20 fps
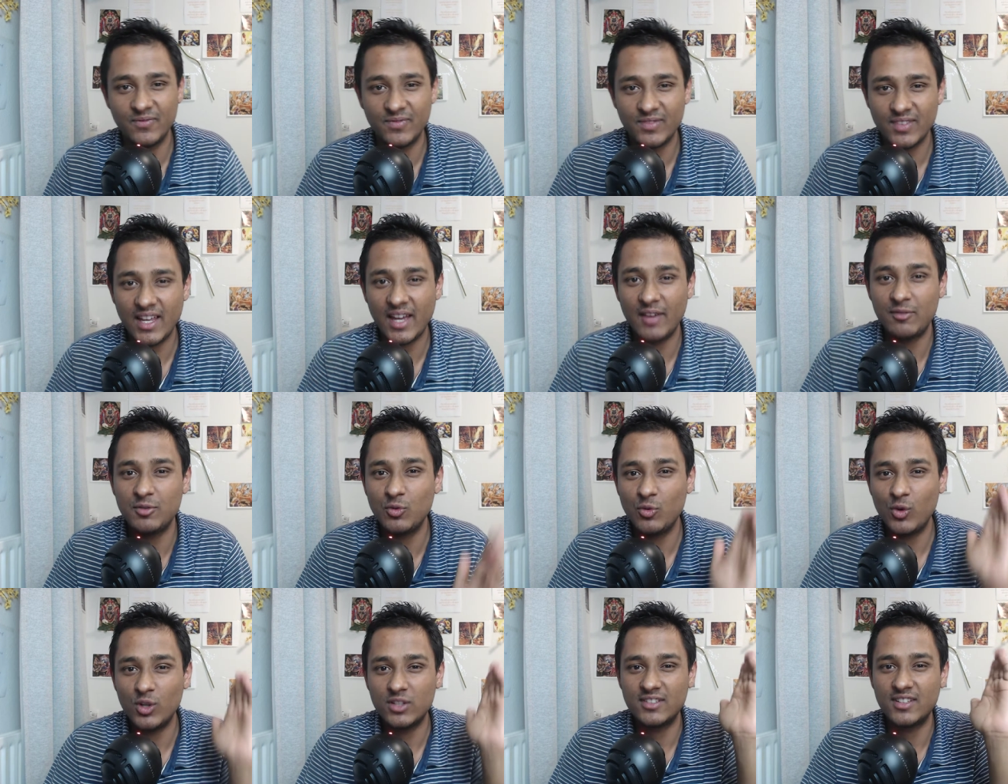I have to
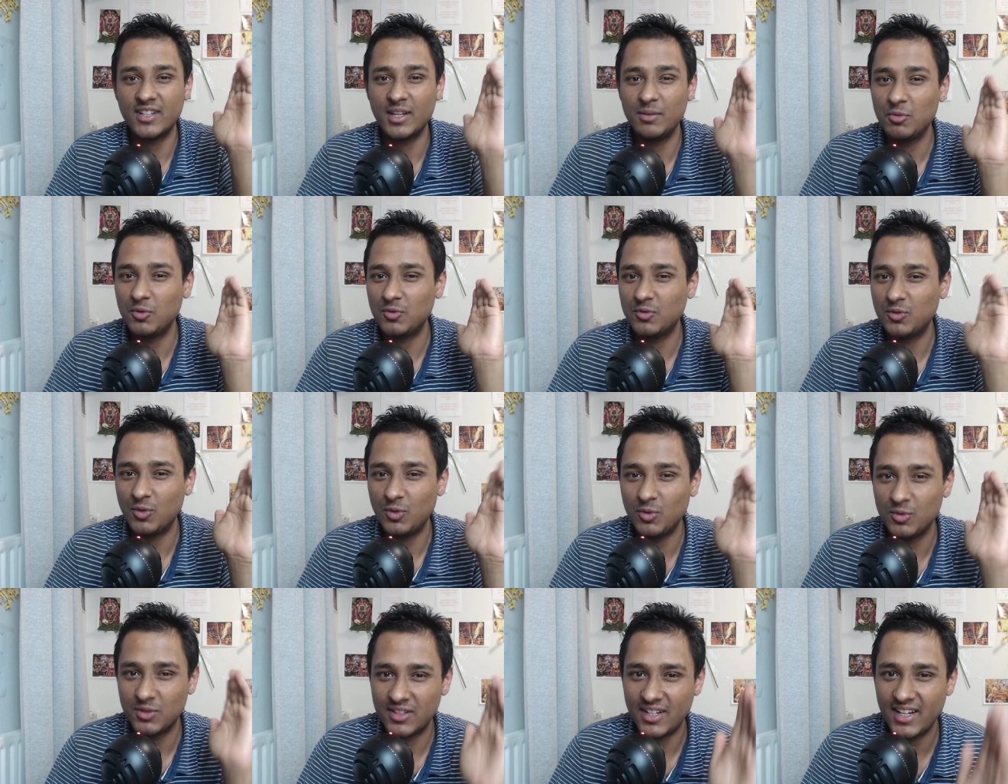watch Game of
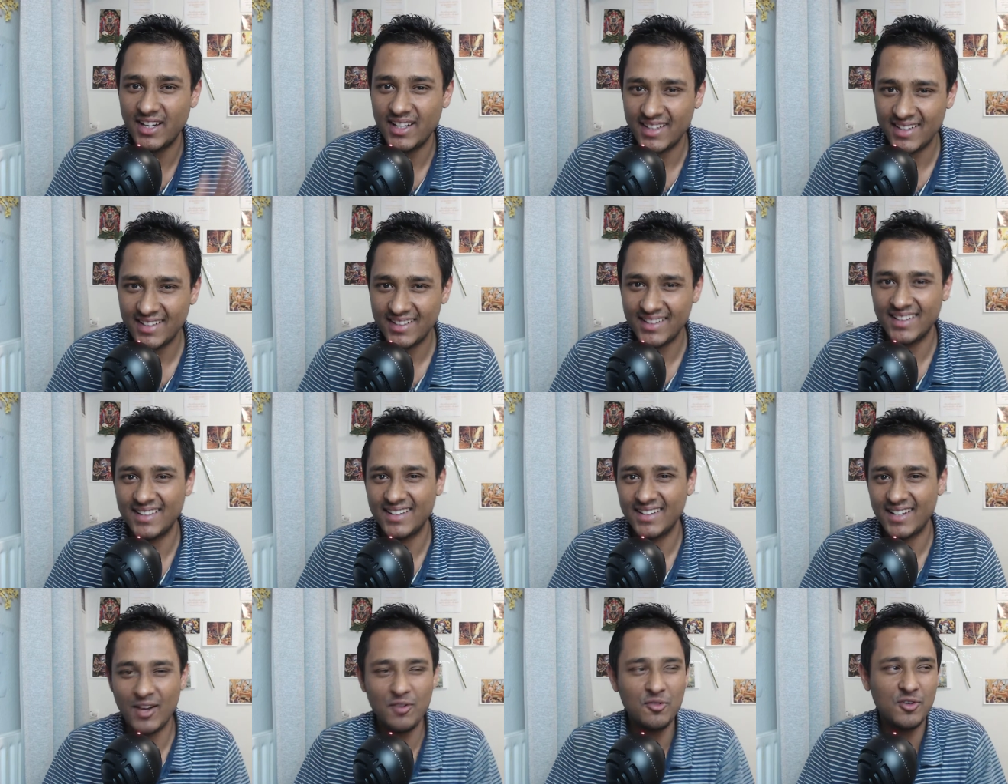Thrones, right?
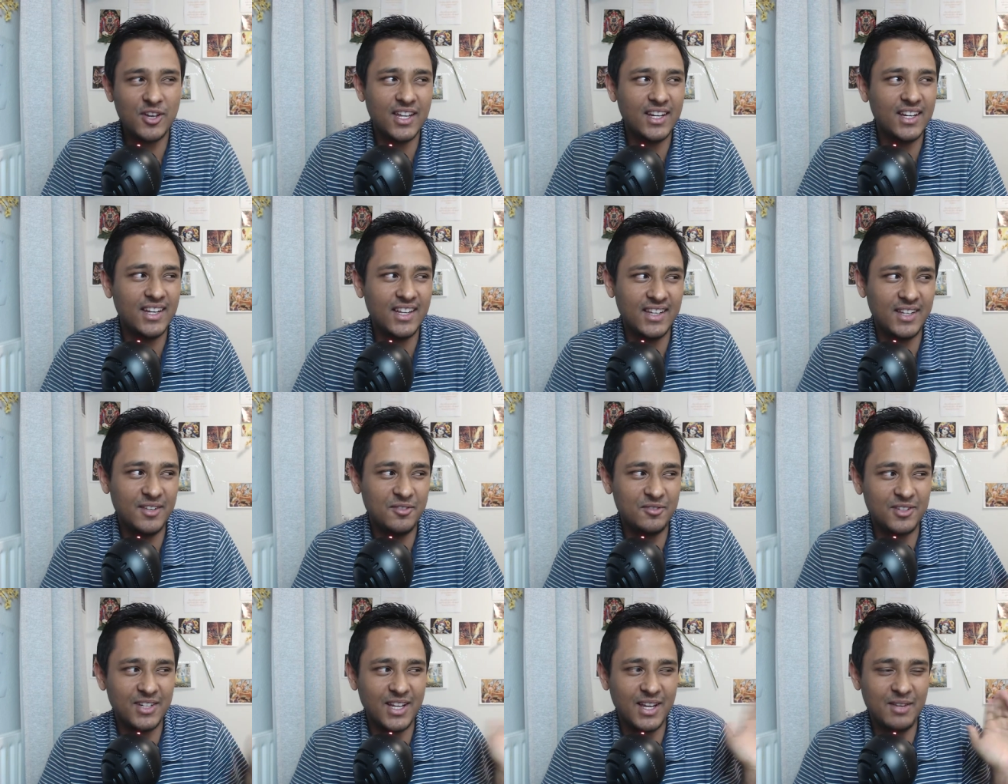How can I
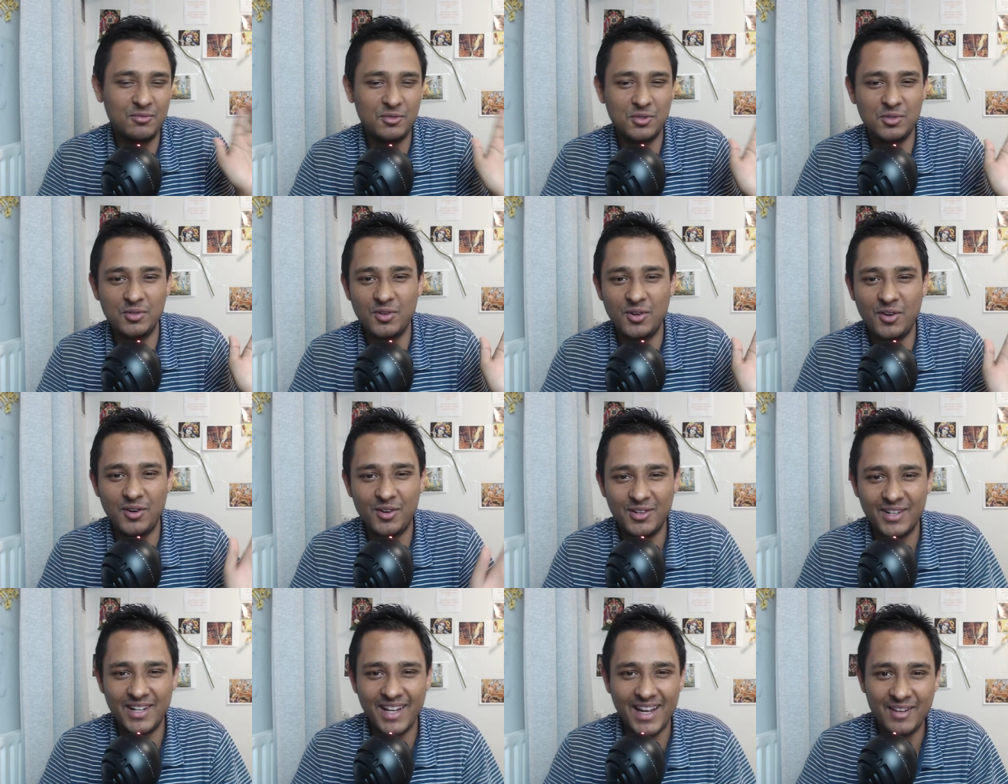give time to
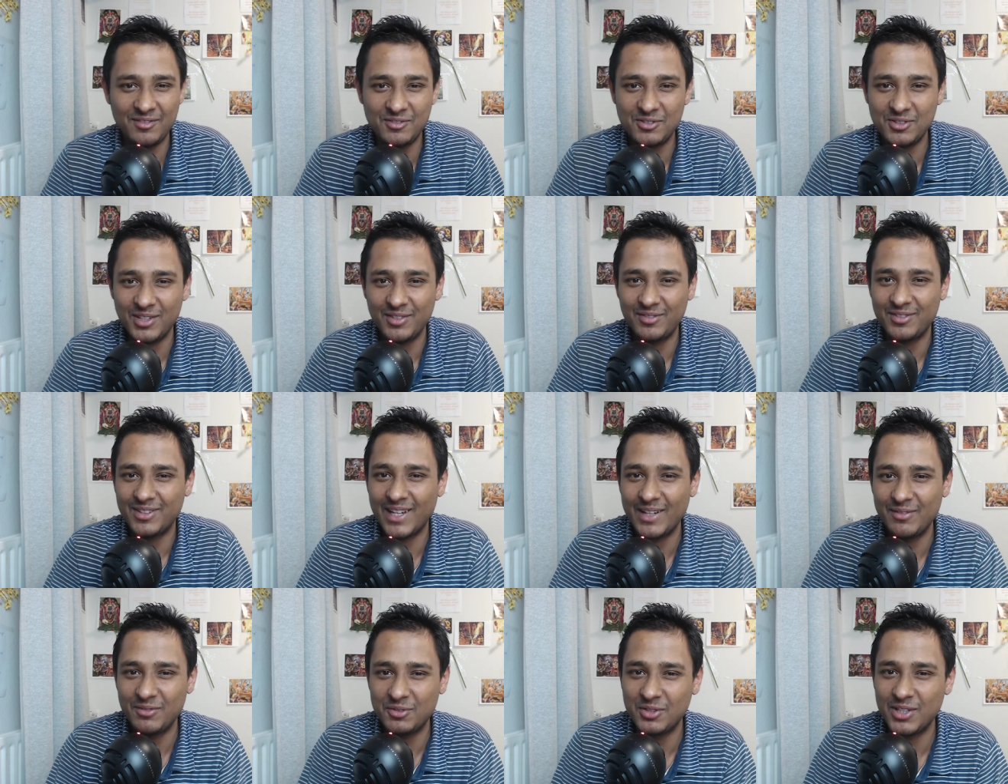God? I have to give
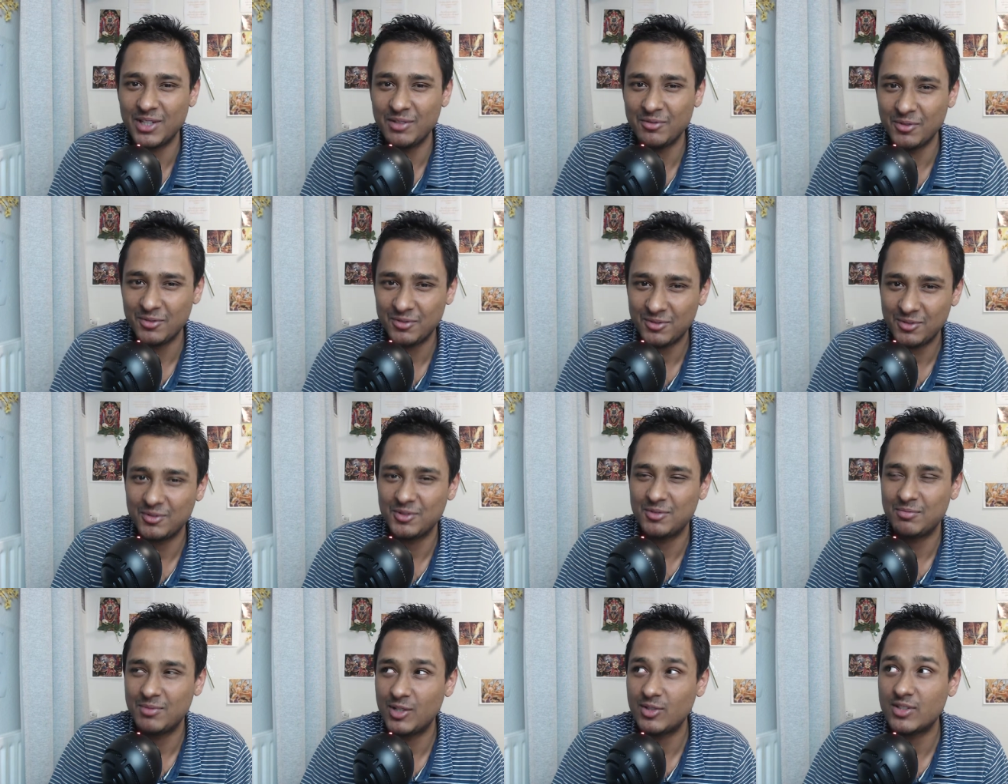time to Game of Thrones
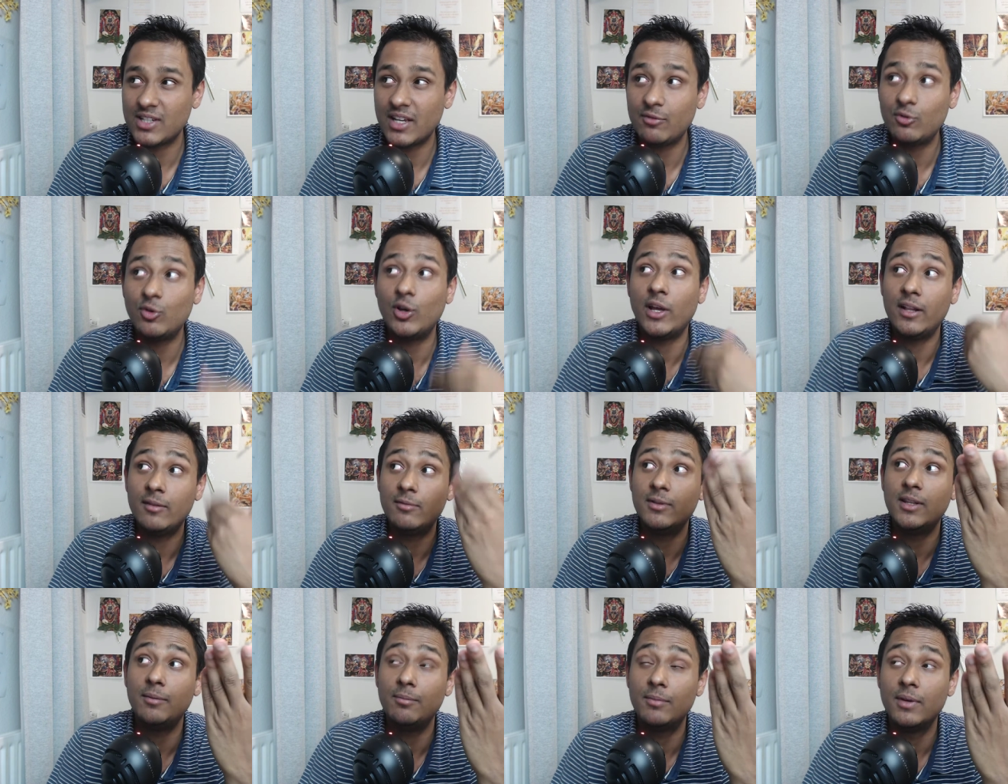because I have to help
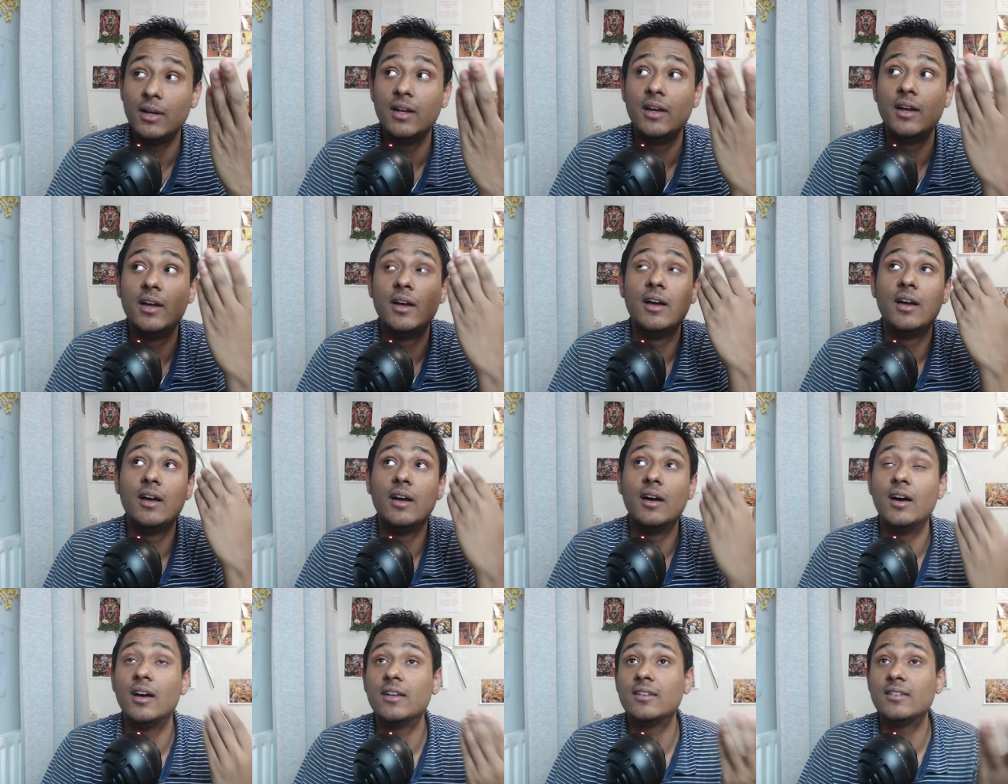them
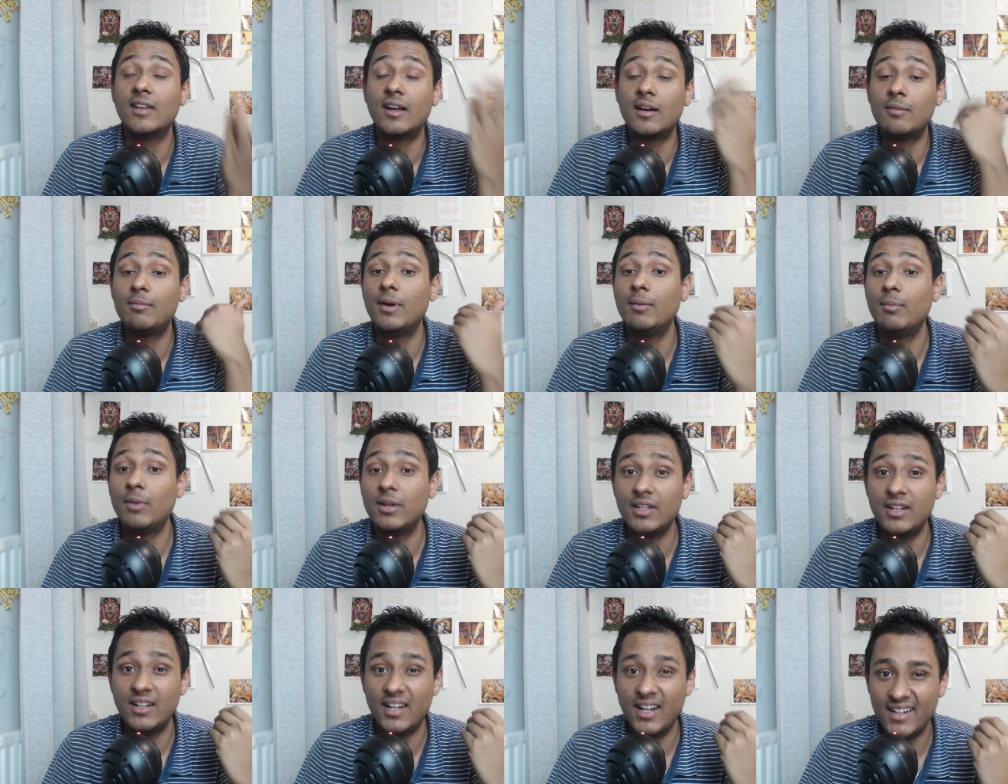uh, suck my
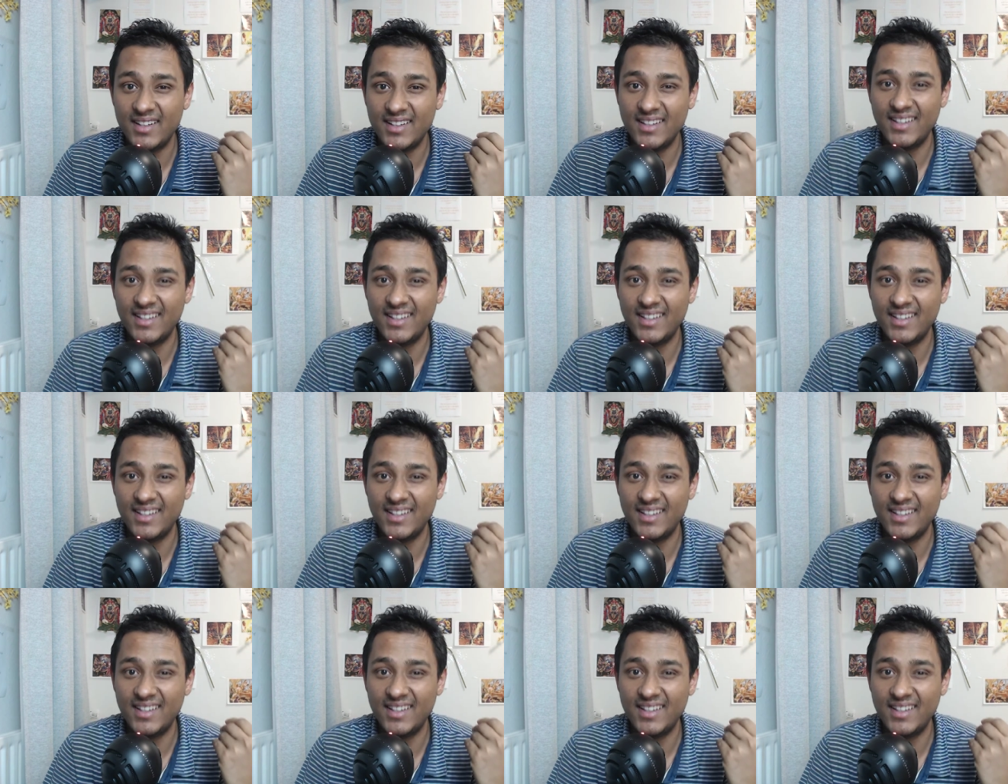money, right?